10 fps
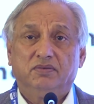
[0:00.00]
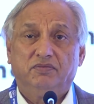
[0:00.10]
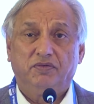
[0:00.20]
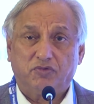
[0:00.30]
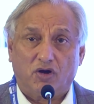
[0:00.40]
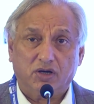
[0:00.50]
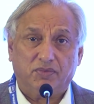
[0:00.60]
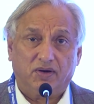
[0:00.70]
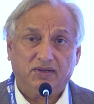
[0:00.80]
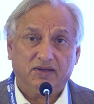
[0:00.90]
we've talked
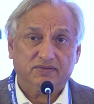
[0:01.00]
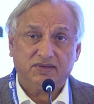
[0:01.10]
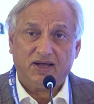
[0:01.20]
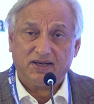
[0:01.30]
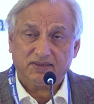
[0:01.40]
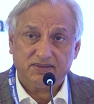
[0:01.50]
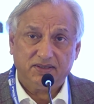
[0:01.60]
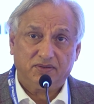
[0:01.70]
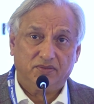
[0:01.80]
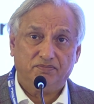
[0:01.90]
about this, that
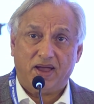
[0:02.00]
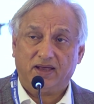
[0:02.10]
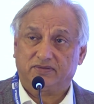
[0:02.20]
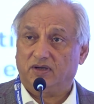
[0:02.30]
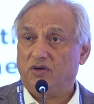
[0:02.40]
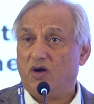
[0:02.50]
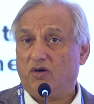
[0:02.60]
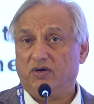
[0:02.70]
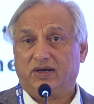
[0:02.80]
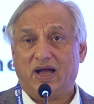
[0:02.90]
banks are
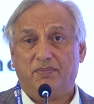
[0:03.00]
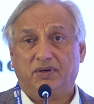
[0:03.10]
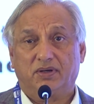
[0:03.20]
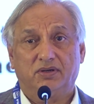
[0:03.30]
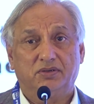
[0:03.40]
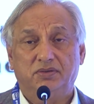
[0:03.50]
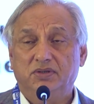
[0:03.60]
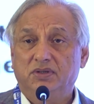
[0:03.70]
long on capital,